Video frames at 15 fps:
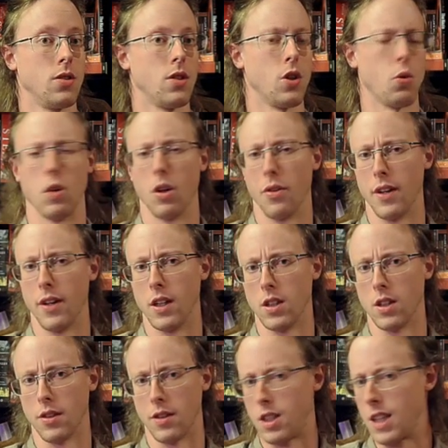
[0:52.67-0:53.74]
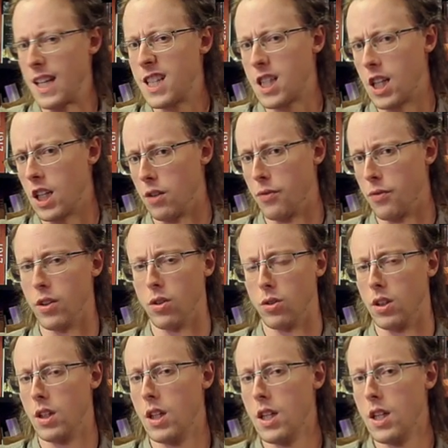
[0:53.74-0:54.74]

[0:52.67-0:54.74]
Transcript: well, then the saints on the field.